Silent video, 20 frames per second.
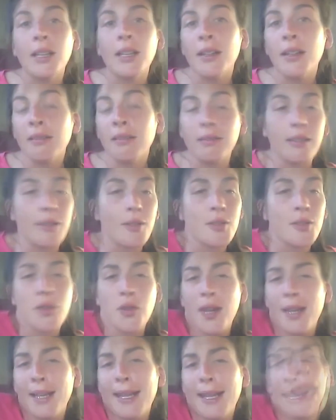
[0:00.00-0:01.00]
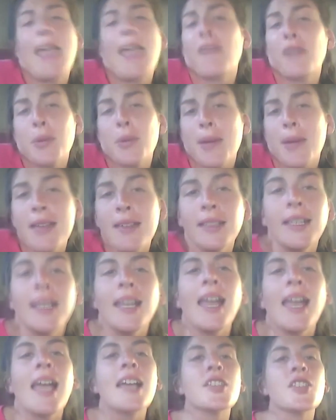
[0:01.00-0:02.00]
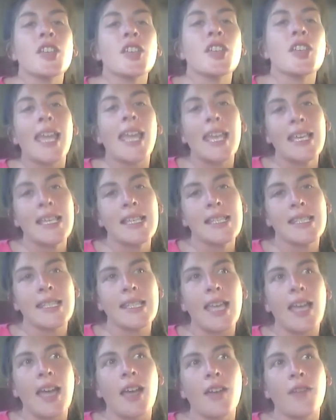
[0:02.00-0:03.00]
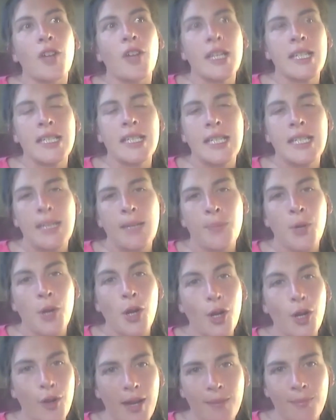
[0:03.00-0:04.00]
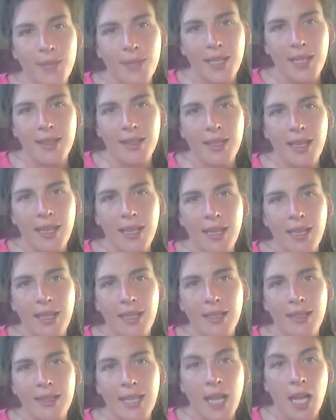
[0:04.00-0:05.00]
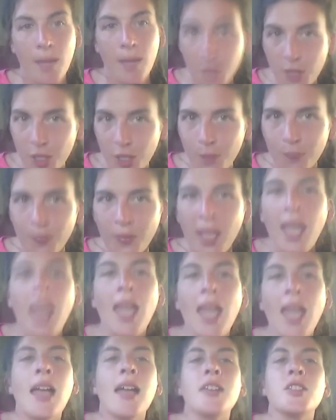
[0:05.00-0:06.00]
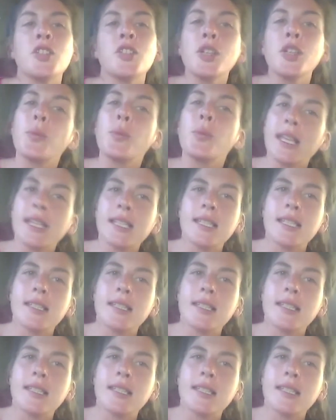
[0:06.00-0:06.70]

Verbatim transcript: uh, Australia, everywhere. So there is a volunteer program that they they come to. Two weeks is